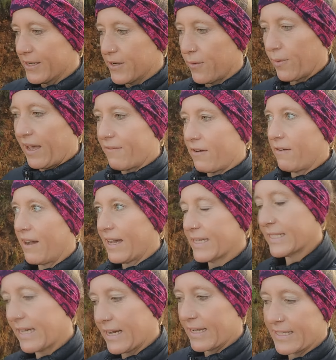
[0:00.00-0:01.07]
We have our high
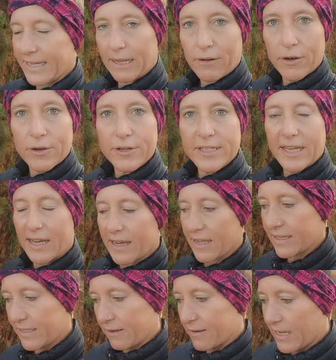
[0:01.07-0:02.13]
tides and our low
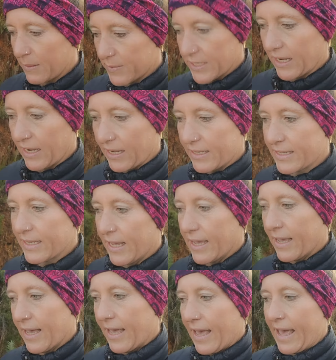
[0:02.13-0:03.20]
tides, our neap tides
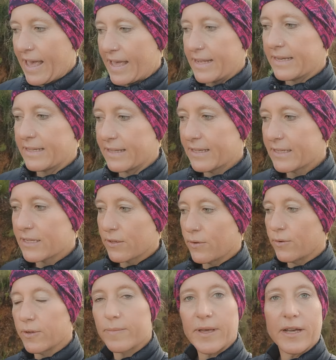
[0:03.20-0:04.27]
and this is
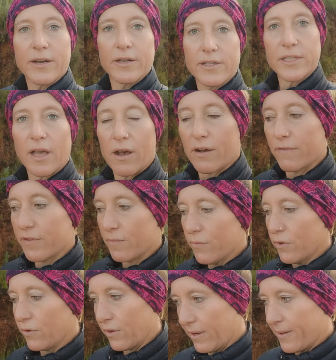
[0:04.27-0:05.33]
all because of the
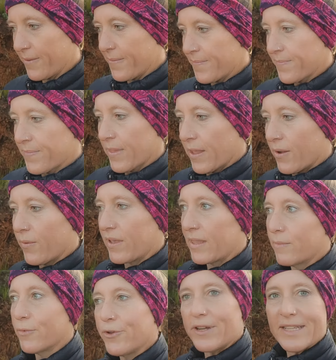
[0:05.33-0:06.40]
moon. When
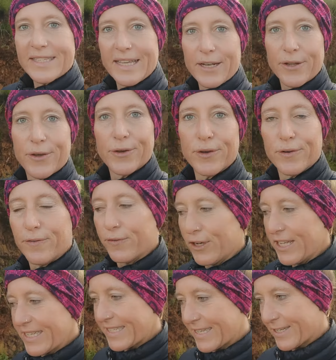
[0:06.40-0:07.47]
the moon is in her
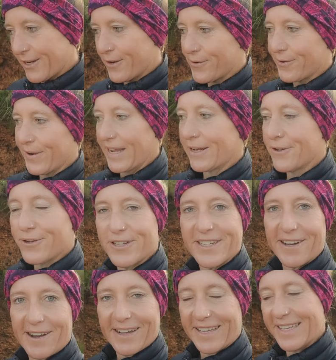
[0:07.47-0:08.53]
fullest or in her
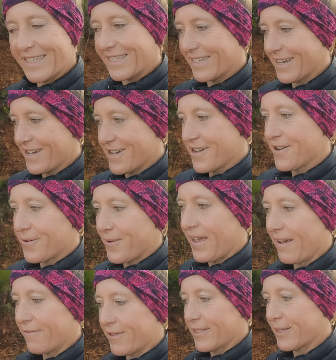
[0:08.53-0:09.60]
darkest, we
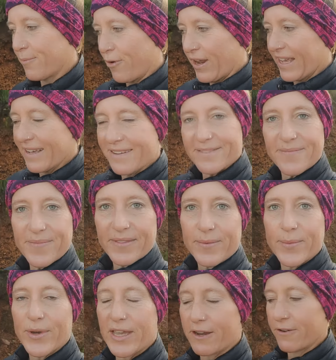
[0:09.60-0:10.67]
have the spring
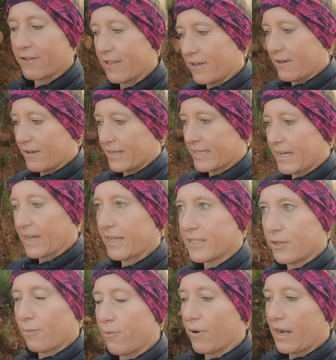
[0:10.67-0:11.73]
where the
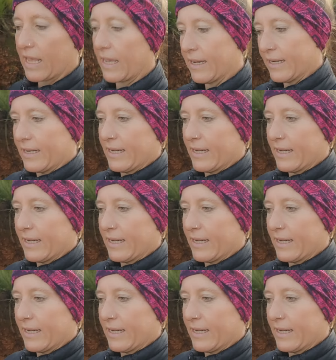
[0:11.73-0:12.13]
tides are pretty